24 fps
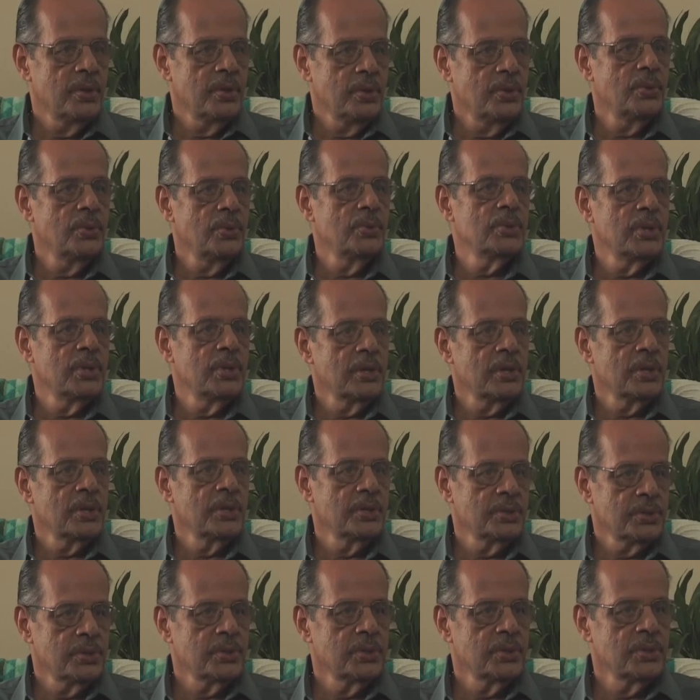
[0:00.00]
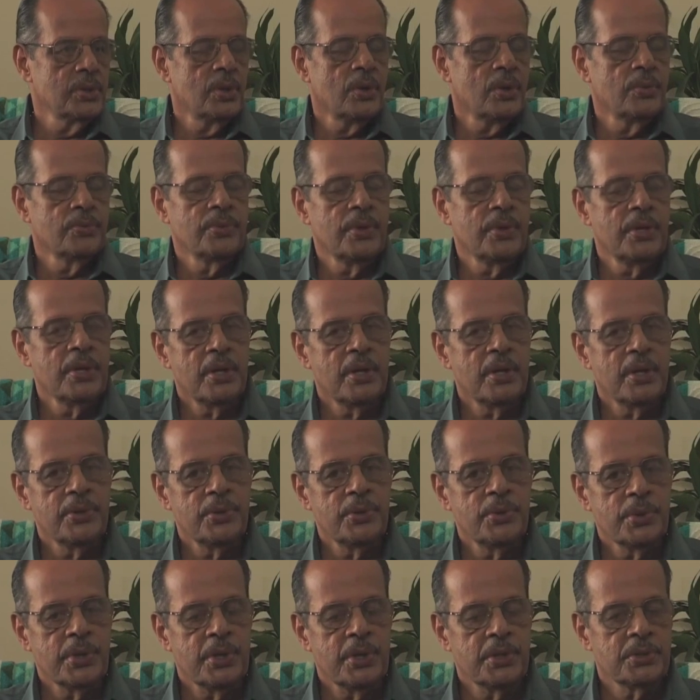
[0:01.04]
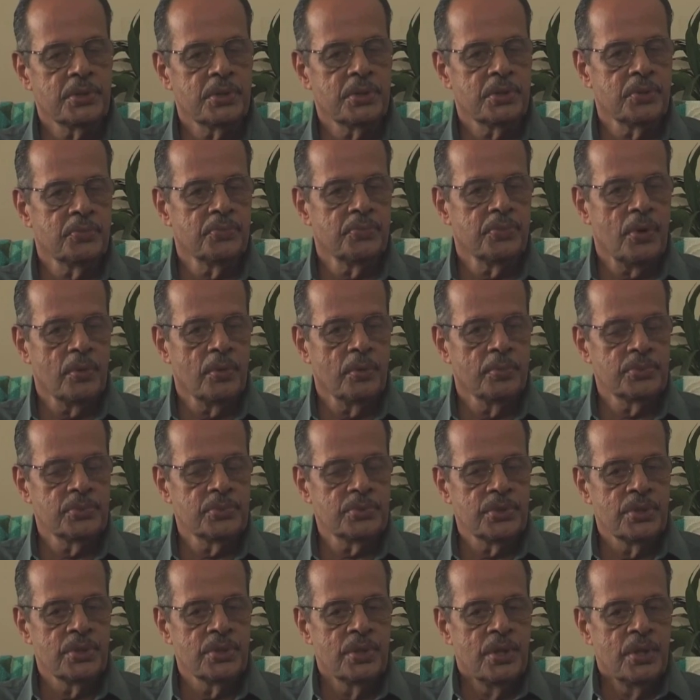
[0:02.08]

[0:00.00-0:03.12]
new generation of legal education reforms.